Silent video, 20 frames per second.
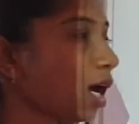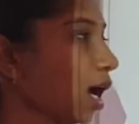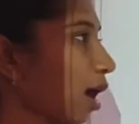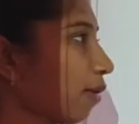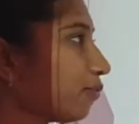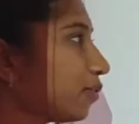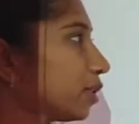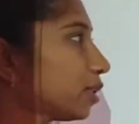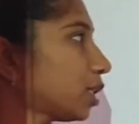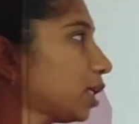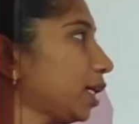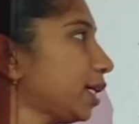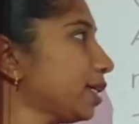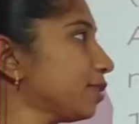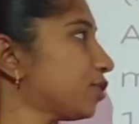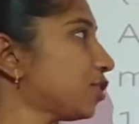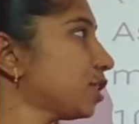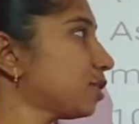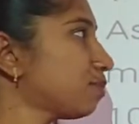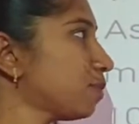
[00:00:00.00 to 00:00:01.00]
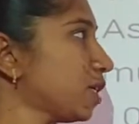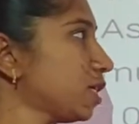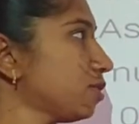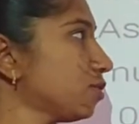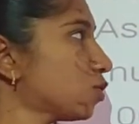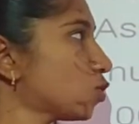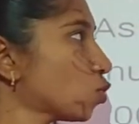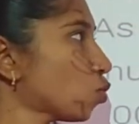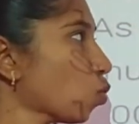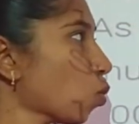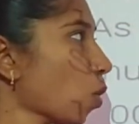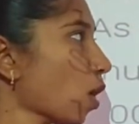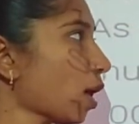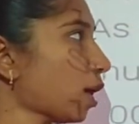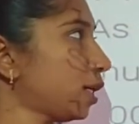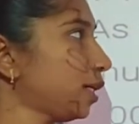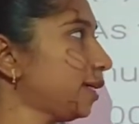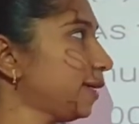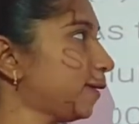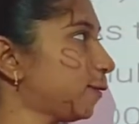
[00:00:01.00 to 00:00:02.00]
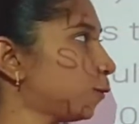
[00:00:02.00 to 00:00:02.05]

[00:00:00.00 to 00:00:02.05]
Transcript: After 3 digit means 1,